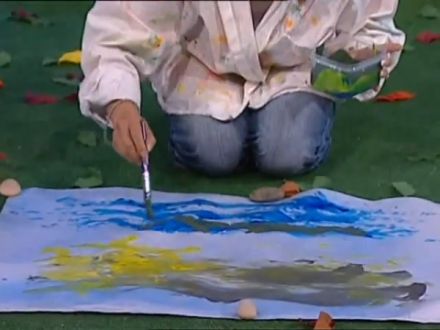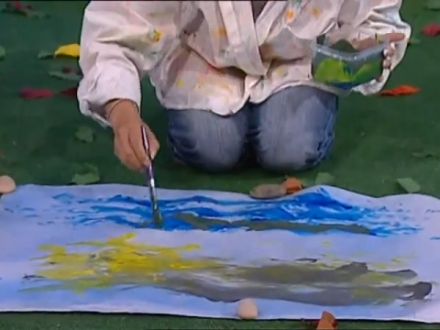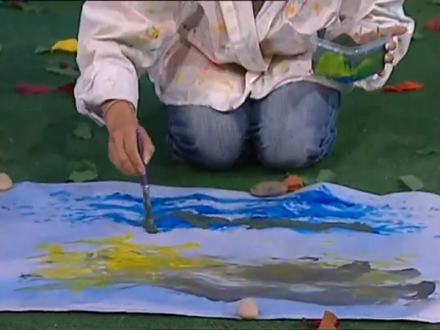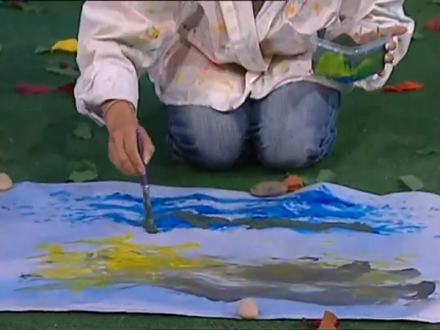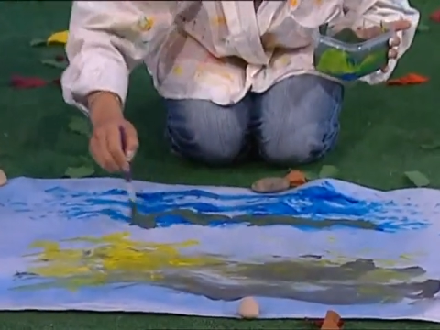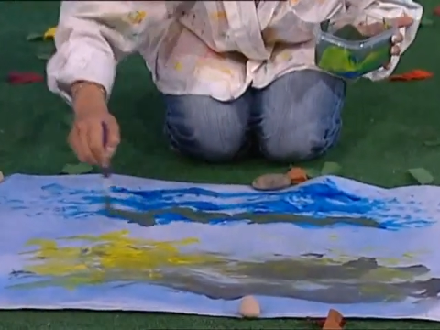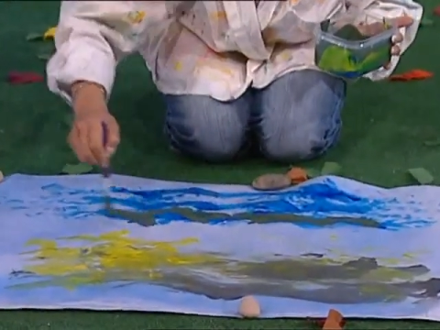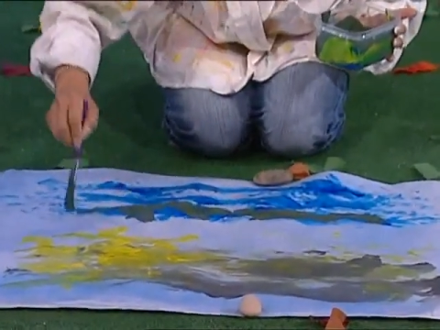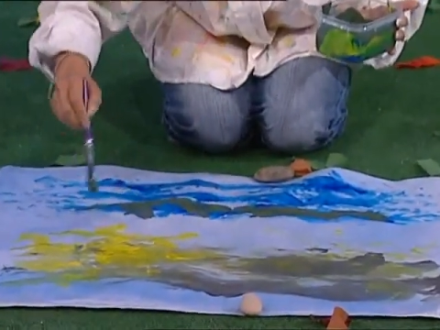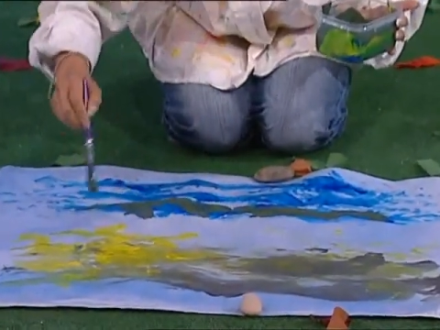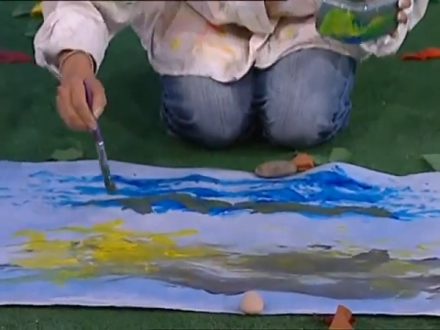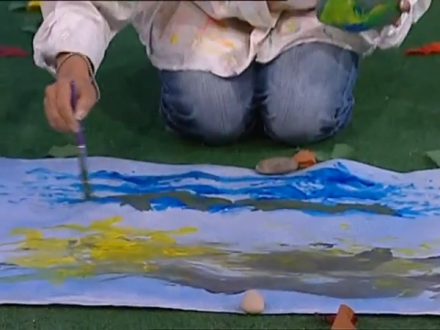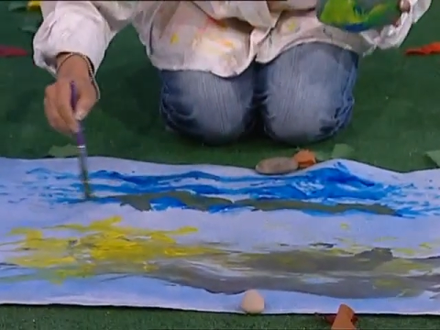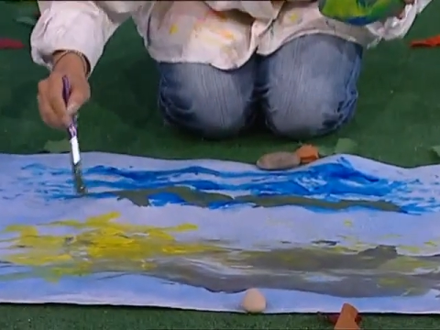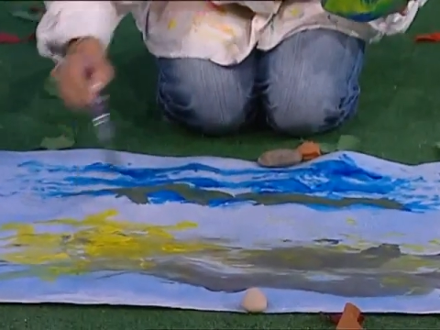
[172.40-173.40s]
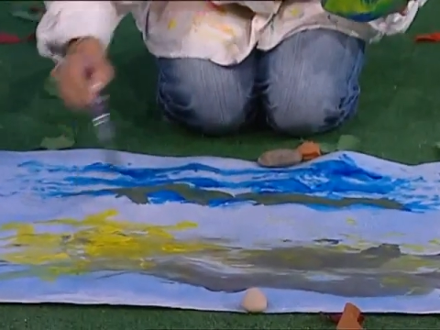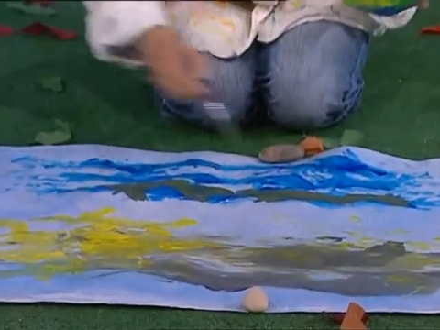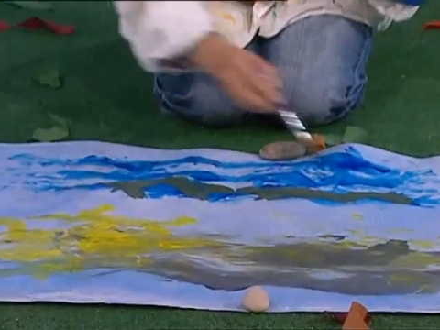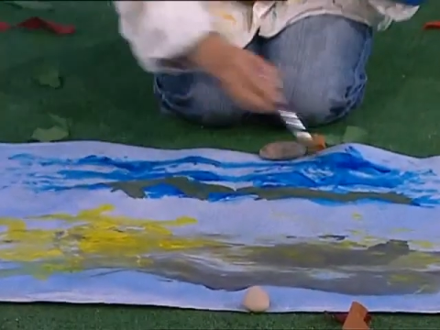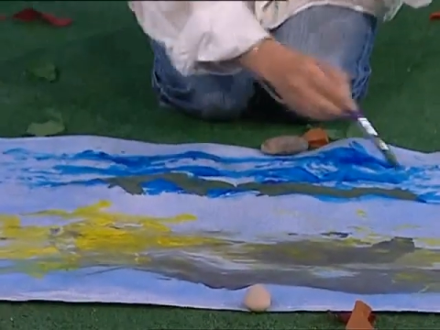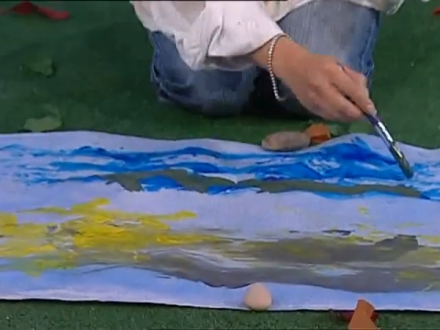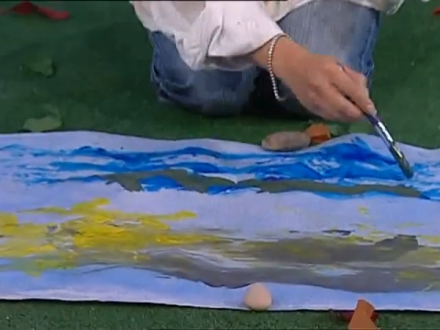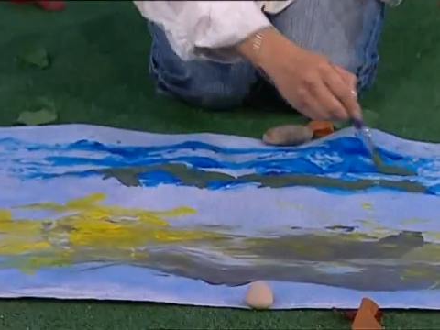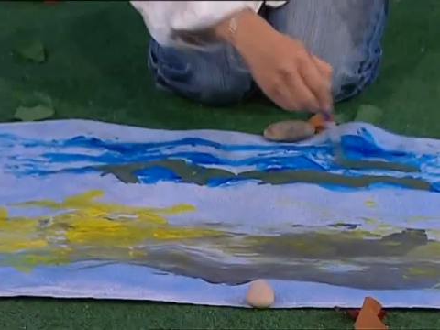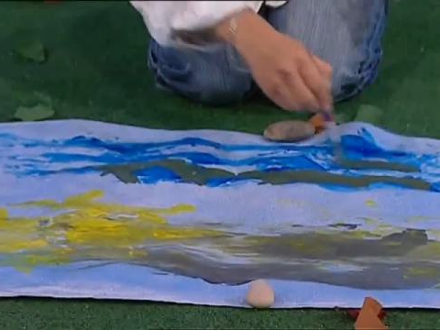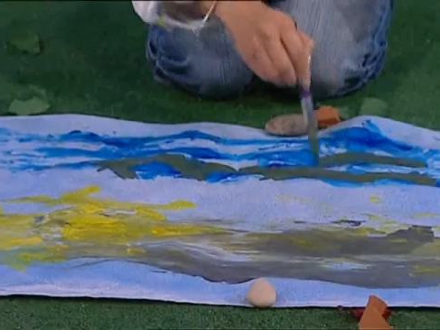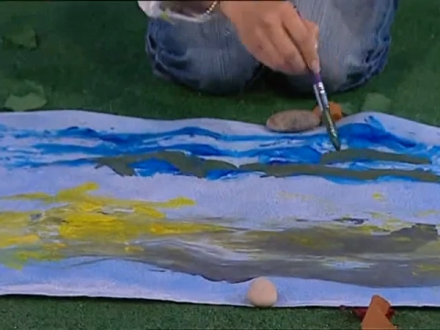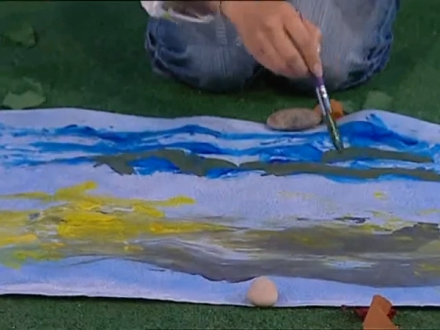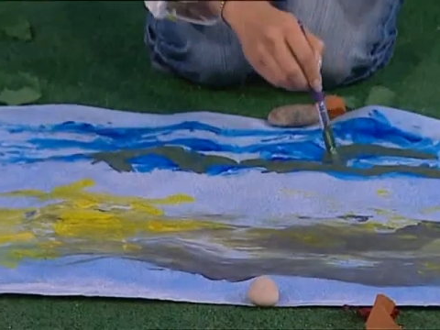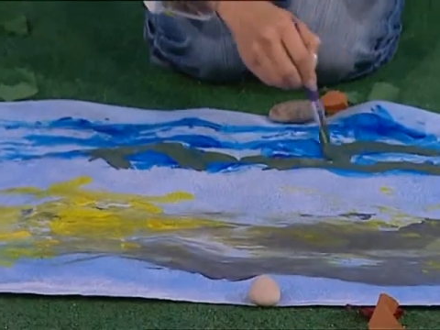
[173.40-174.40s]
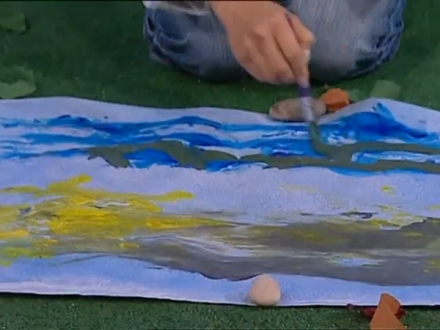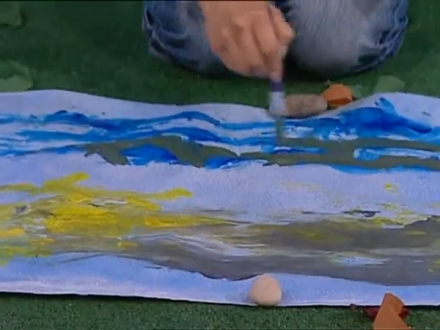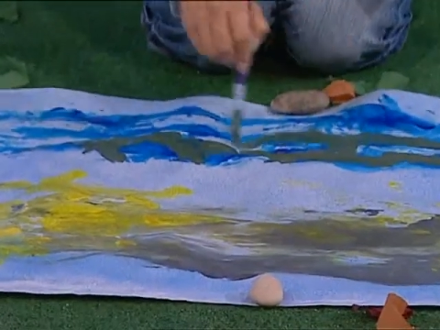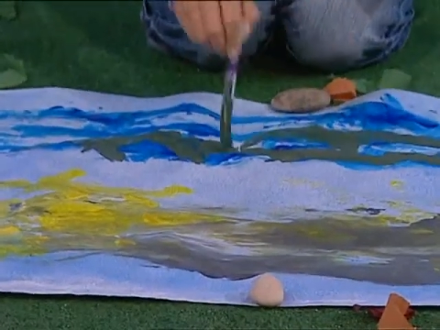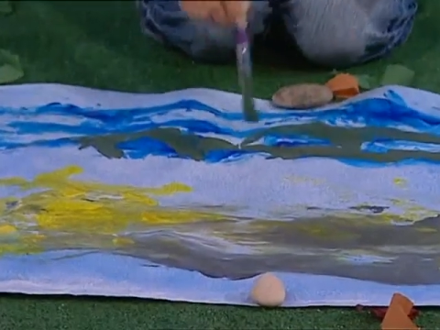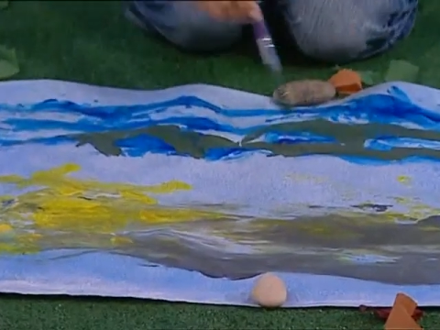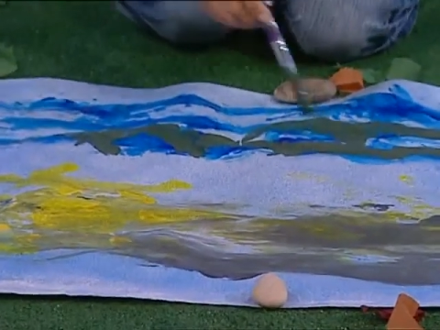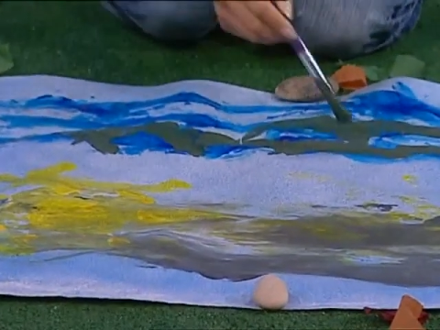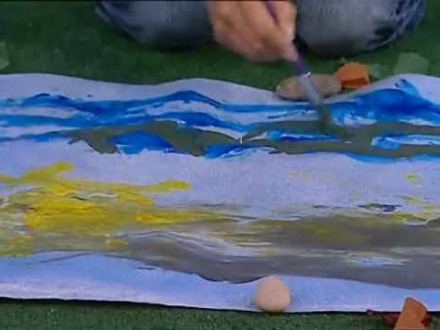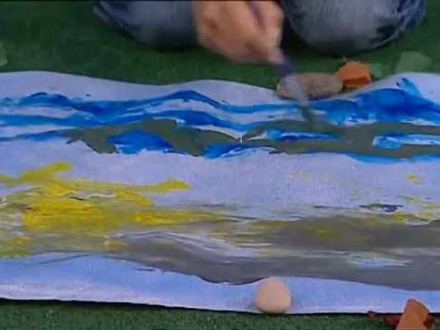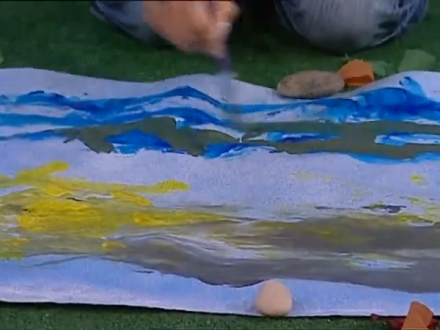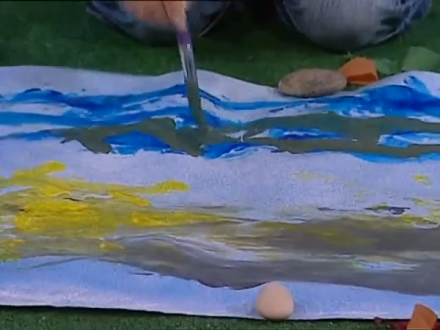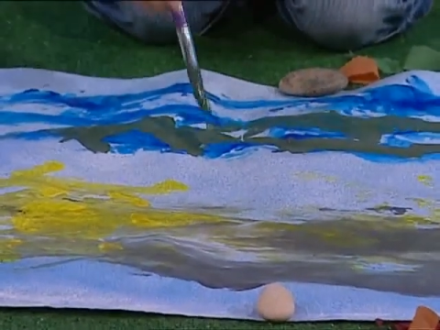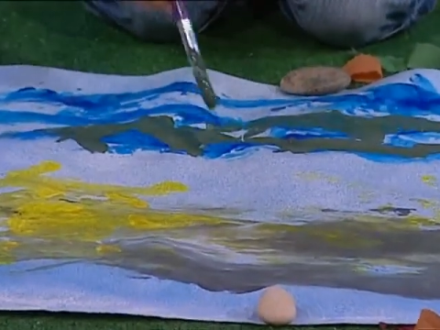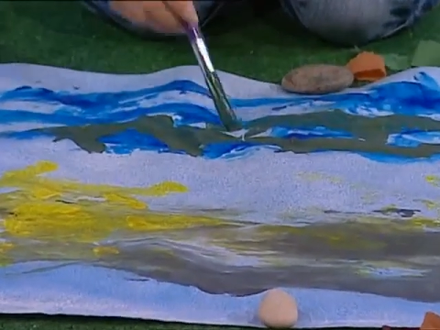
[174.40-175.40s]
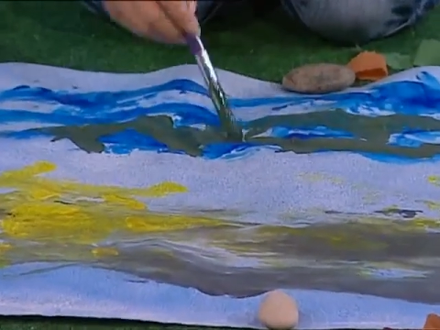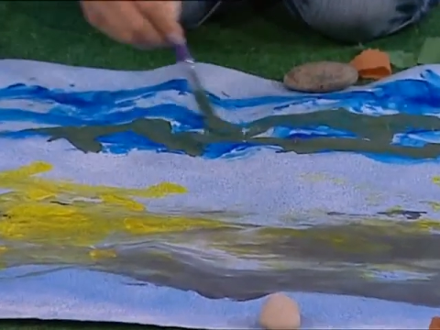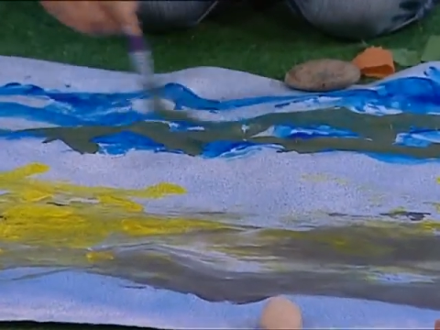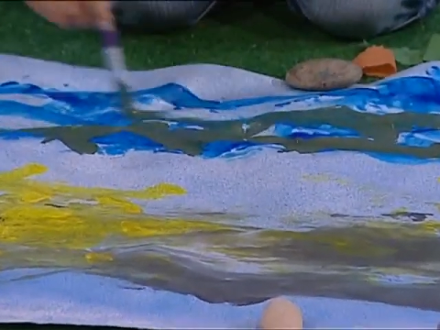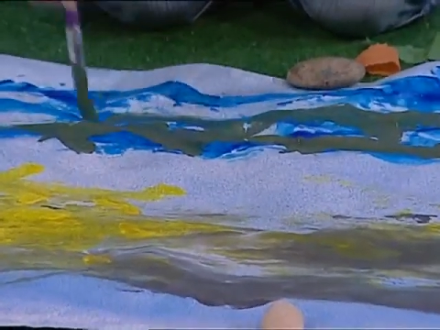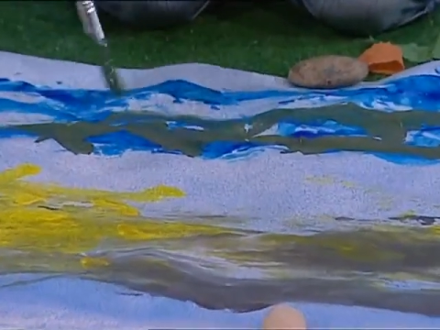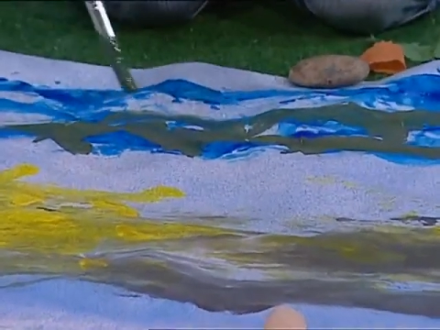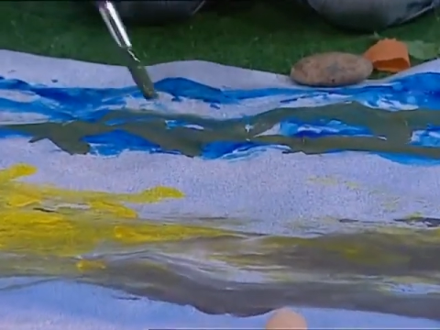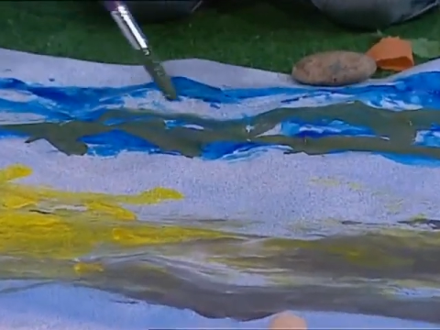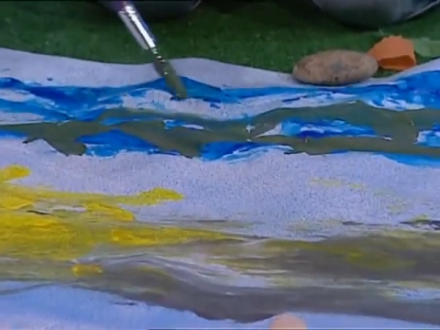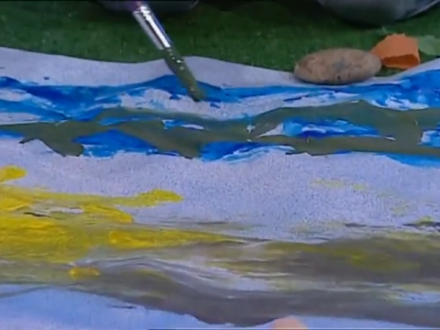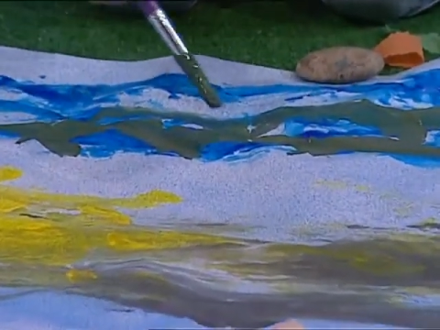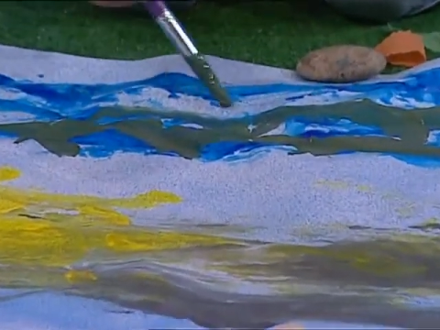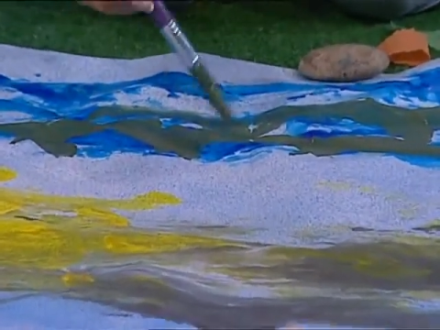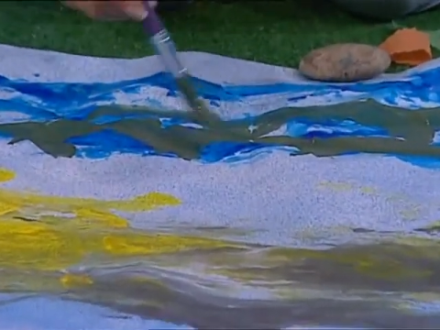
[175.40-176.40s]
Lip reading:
No face is visible, so there are no lips to read.